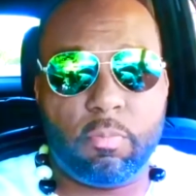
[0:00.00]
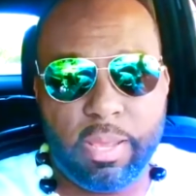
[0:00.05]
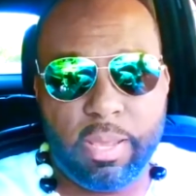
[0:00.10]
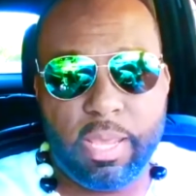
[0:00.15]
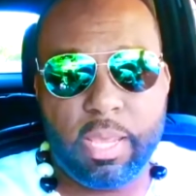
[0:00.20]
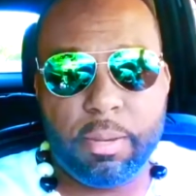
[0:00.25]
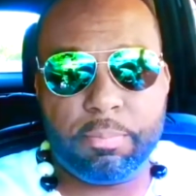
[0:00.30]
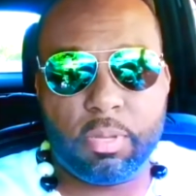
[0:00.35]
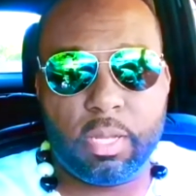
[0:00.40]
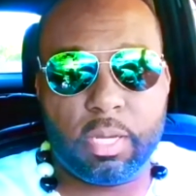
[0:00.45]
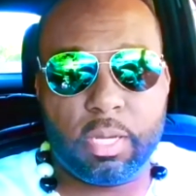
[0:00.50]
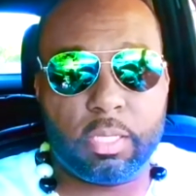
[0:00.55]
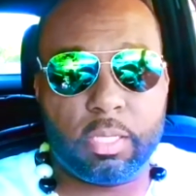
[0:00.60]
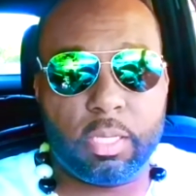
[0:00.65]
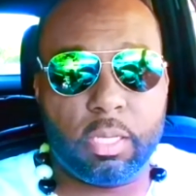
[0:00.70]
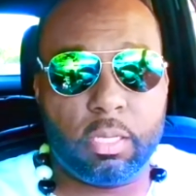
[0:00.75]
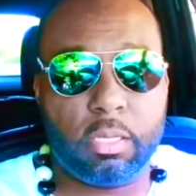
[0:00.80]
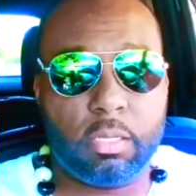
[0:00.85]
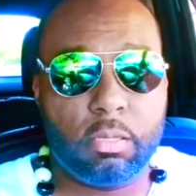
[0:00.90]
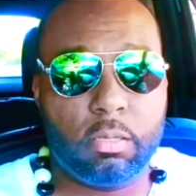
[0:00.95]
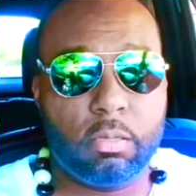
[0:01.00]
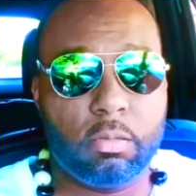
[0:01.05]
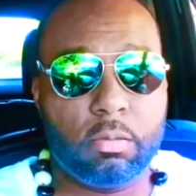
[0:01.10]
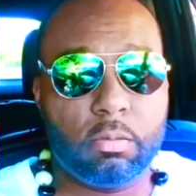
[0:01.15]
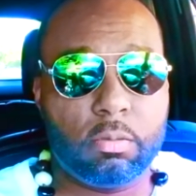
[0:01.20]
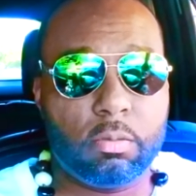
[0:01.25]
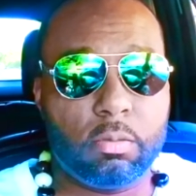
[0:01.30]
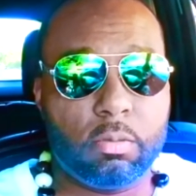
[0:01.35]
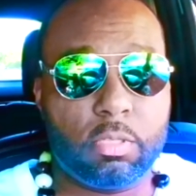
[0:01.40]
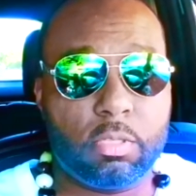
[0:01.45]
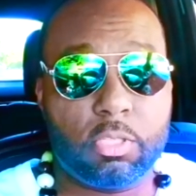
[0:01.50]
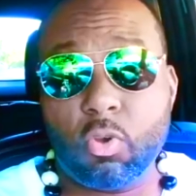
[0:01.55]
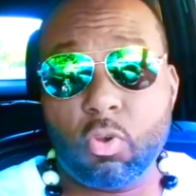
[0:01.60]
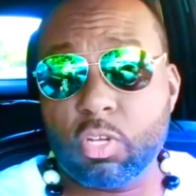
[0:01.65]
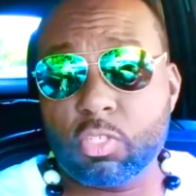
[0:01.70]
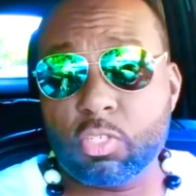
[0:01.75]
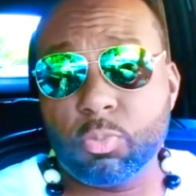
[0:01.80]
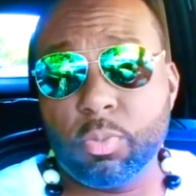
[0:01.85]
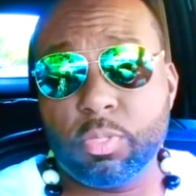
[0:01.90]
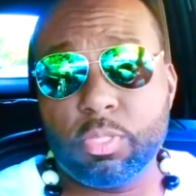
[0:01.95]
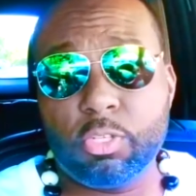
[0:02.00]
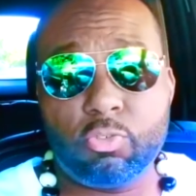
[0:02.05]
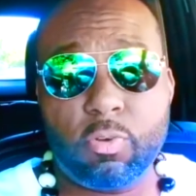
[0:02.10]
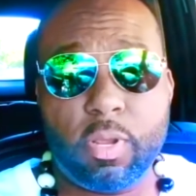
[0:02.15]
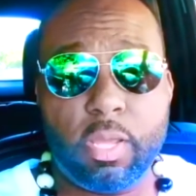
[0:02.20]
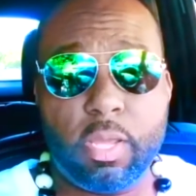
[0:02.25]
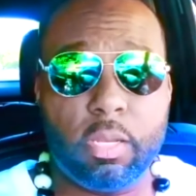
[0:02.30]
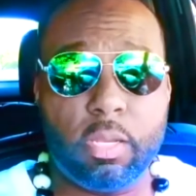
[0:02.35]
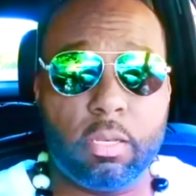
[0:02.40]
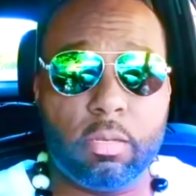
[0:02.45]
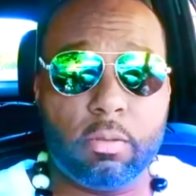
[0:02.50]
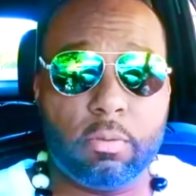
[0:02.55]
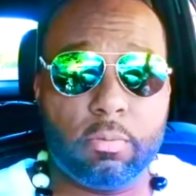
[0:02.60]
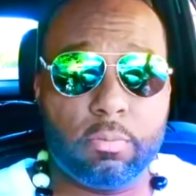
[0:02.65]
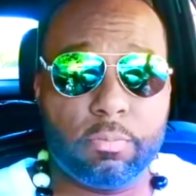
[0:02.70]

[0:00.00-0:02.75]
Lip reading: remain plugged in. Starts with the training.